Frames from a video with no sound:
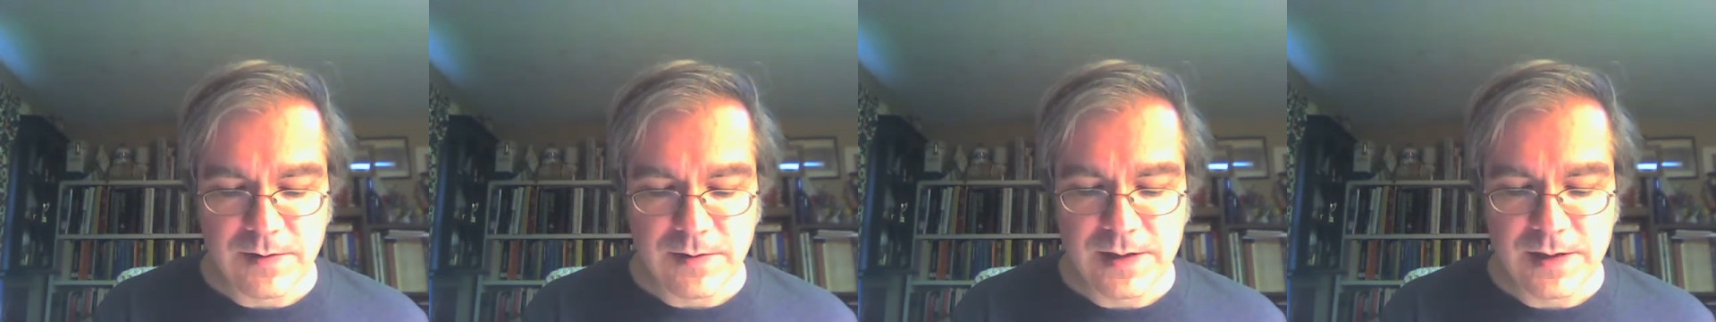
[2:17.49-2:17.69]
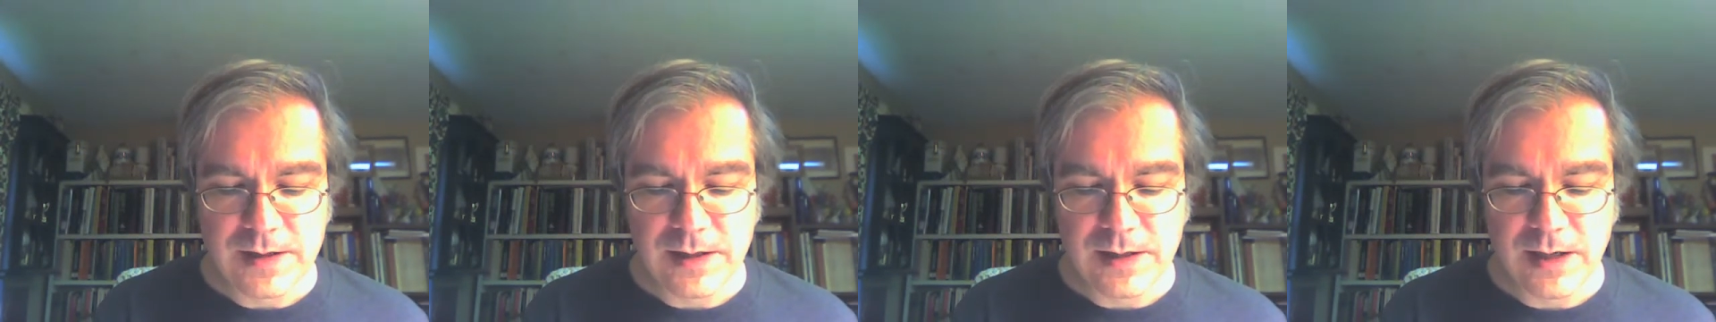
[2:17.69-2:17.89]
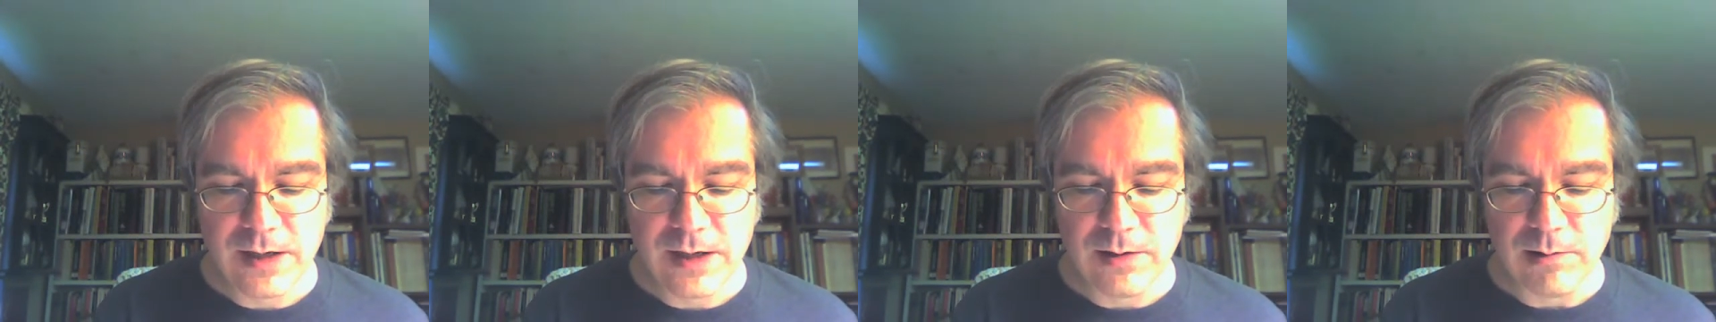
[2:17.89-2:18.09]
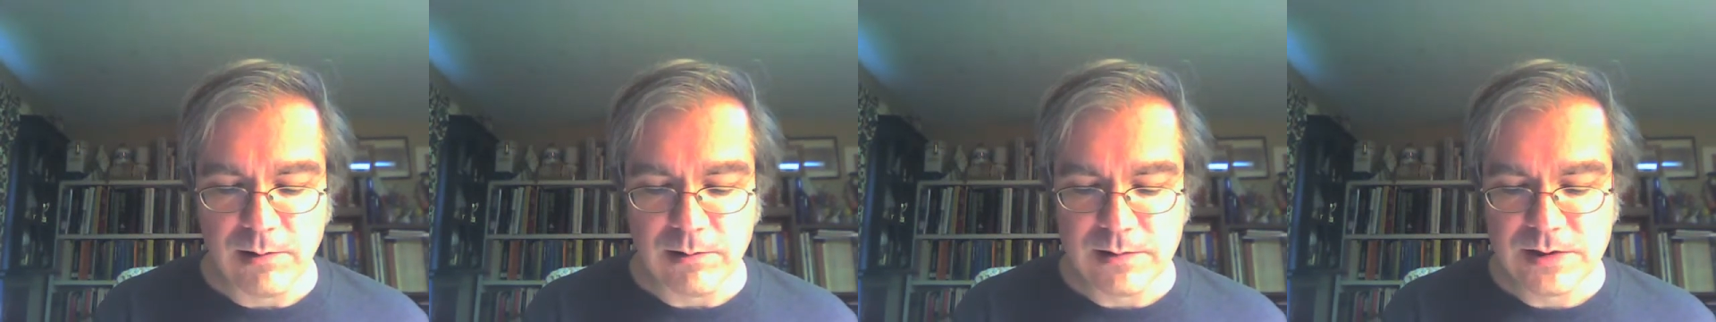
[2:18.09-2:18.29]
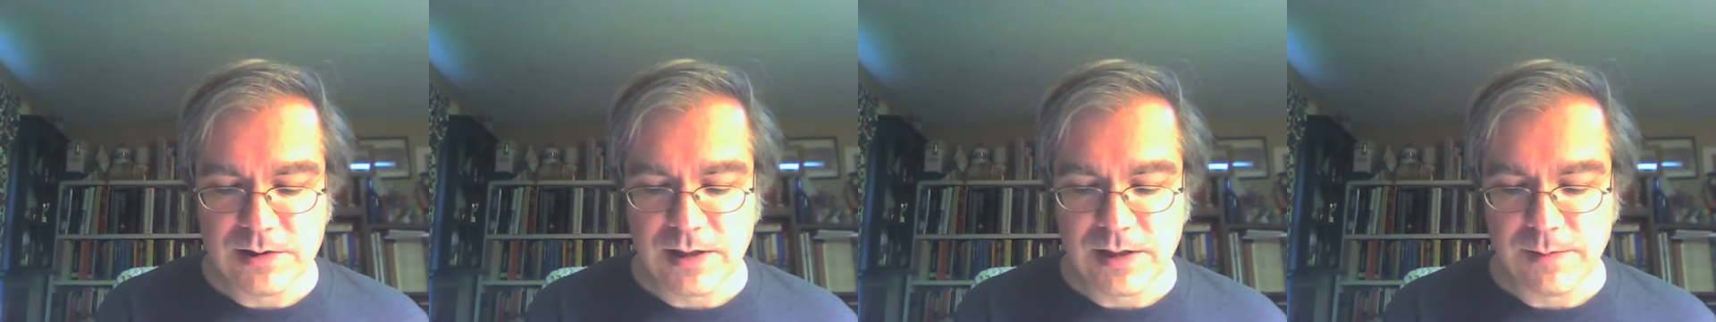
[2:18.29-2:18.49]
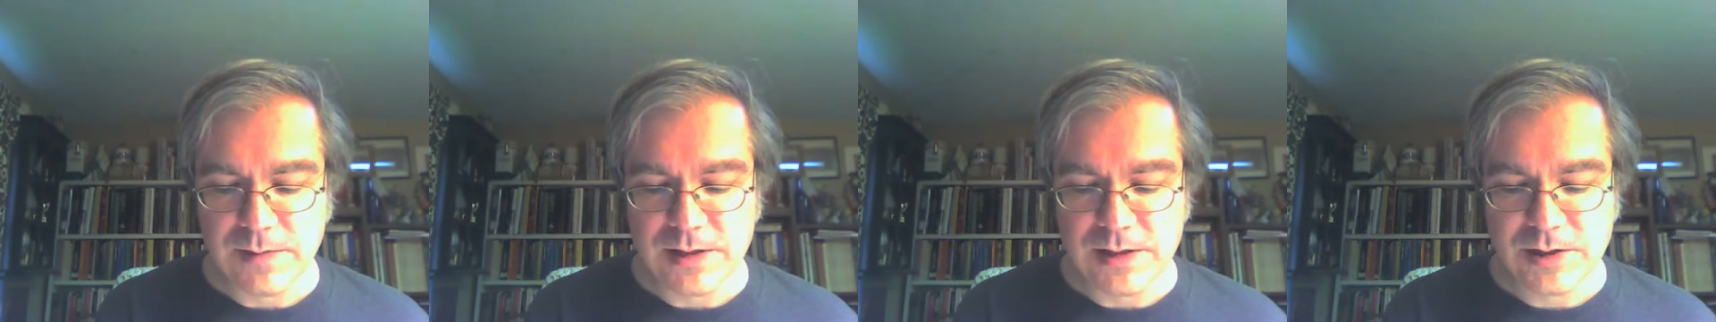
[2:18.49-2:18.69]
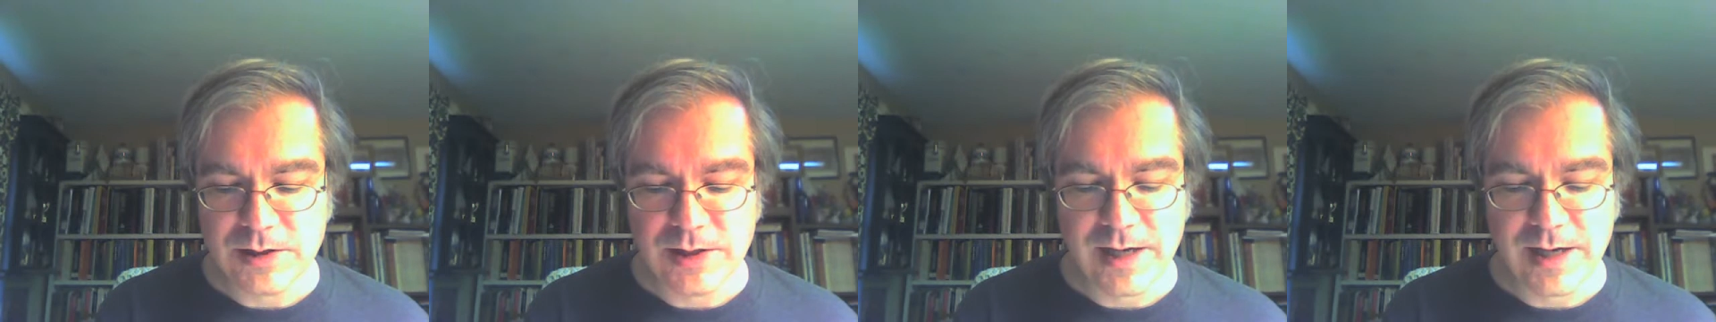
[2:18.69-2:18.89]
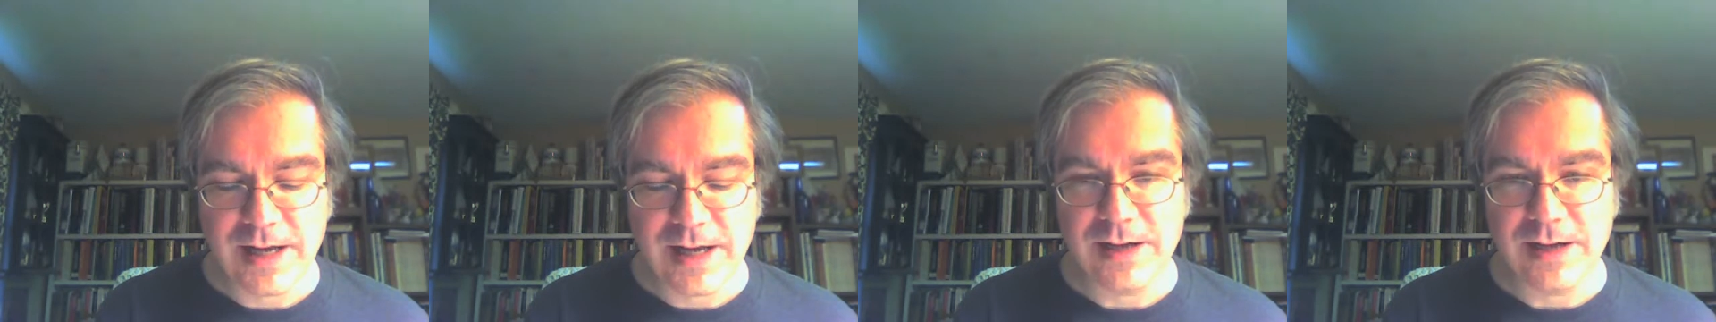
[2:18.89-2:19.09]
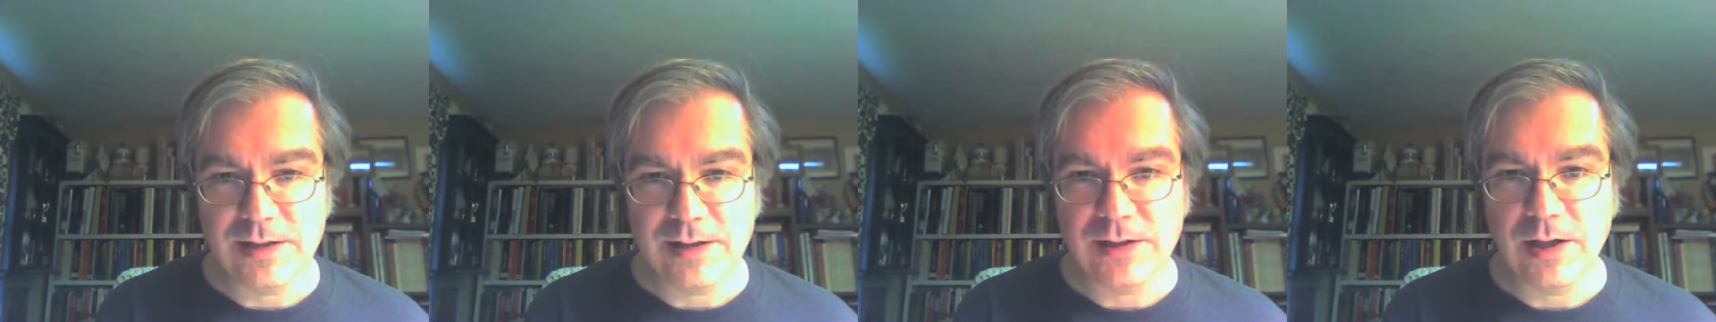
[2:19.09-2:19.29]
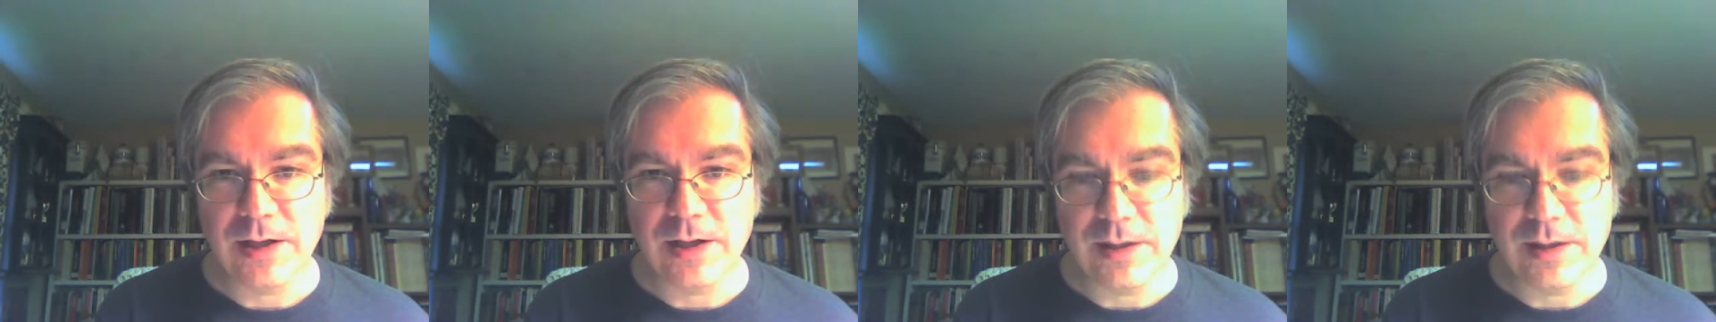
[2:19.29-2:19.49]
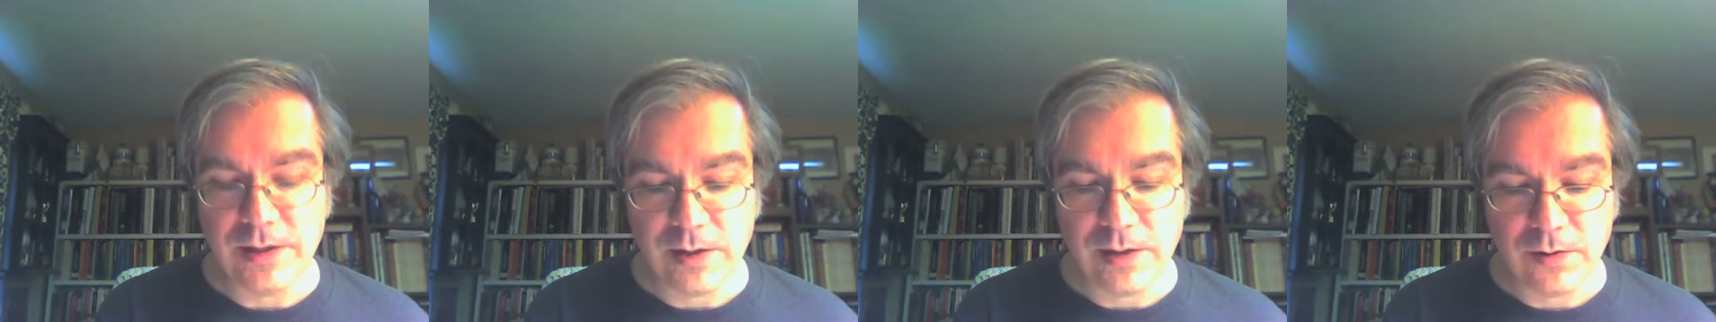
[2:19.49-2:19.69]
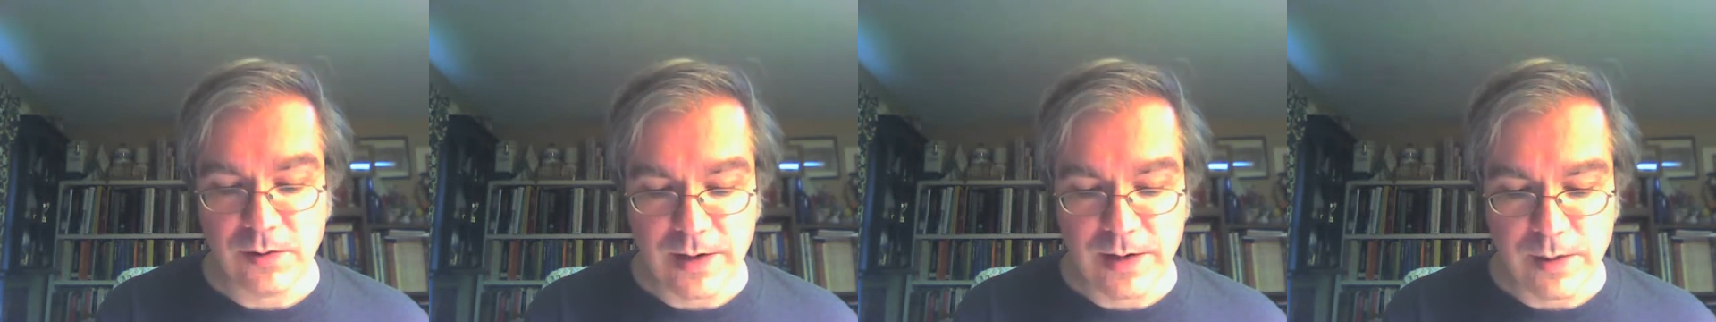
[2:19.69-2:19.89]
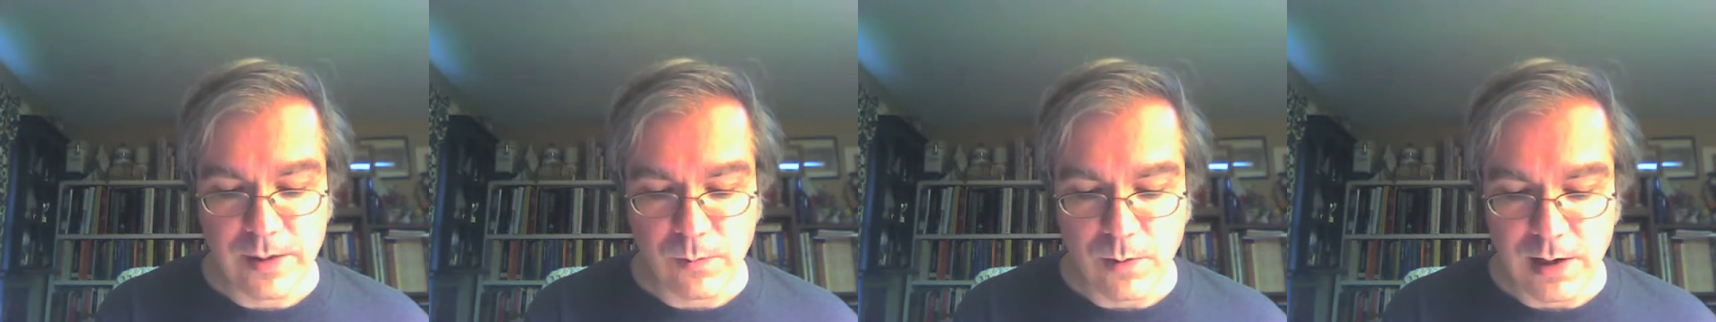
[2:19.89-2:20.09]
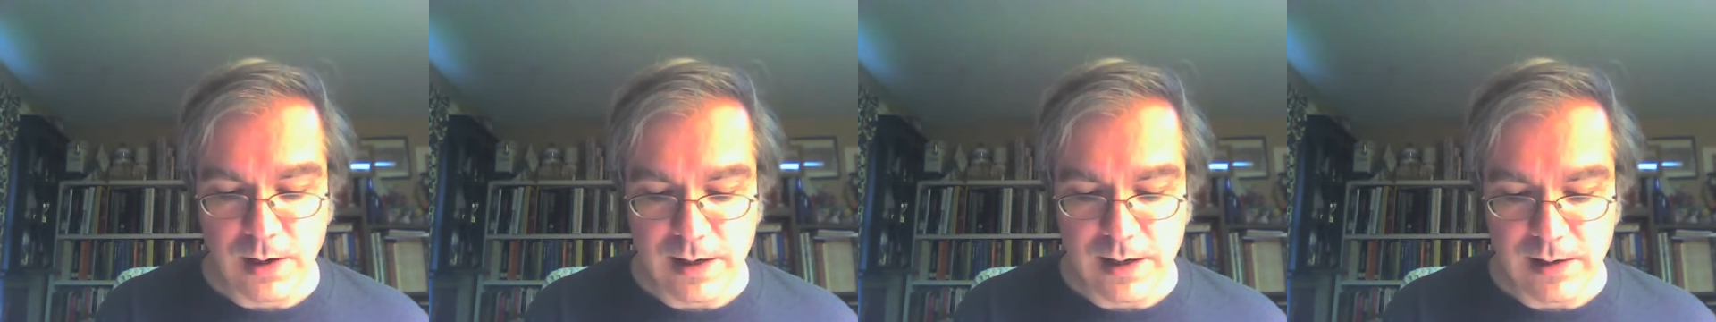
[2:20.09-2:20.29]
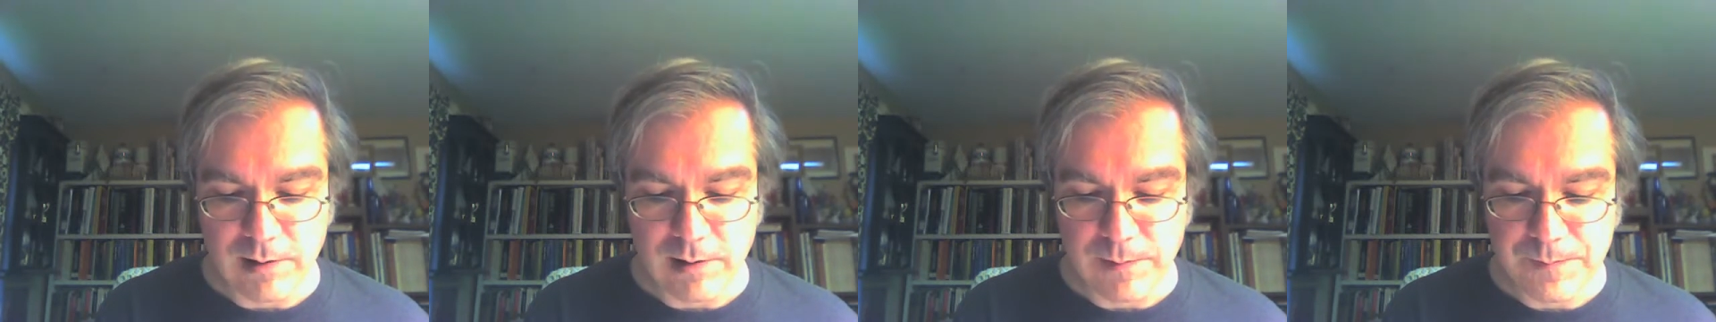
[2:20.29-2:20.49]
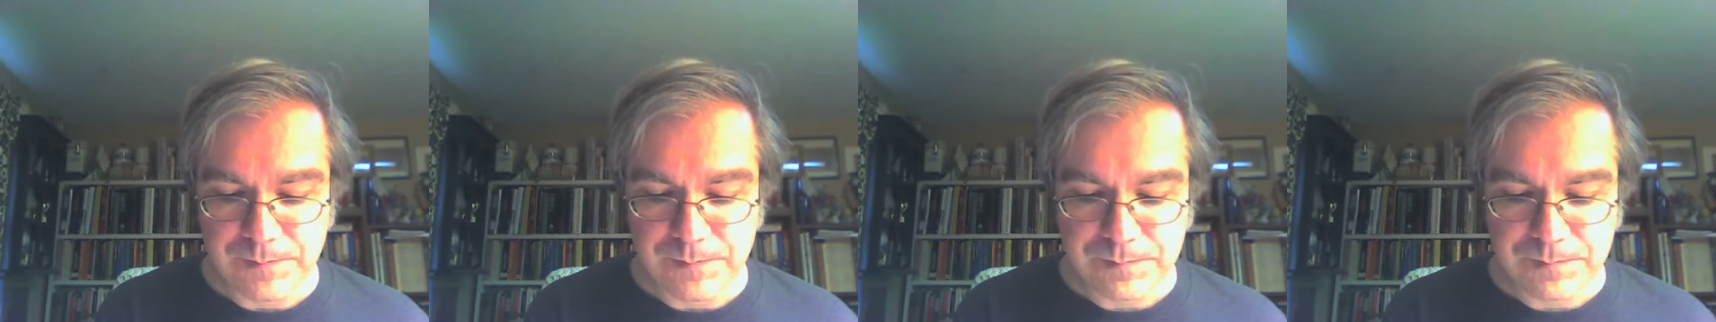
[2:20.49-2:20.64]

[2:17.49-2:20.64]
then giggle, something she had not done in a great while.